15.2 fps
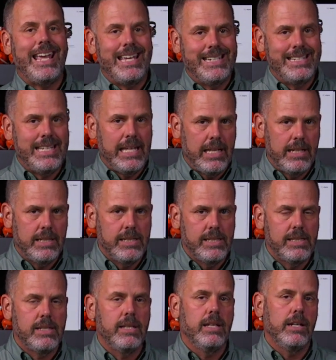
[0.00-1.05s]

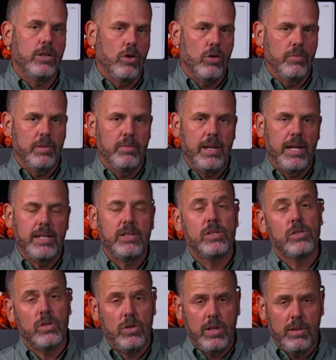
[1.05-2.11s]
antennas that Garmin
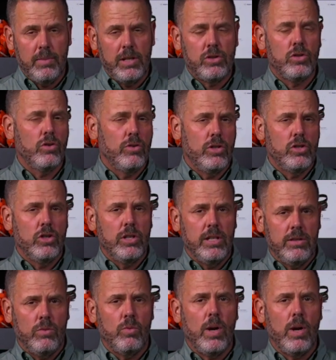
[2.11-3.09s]
makes, so you got to make sure that you're getting the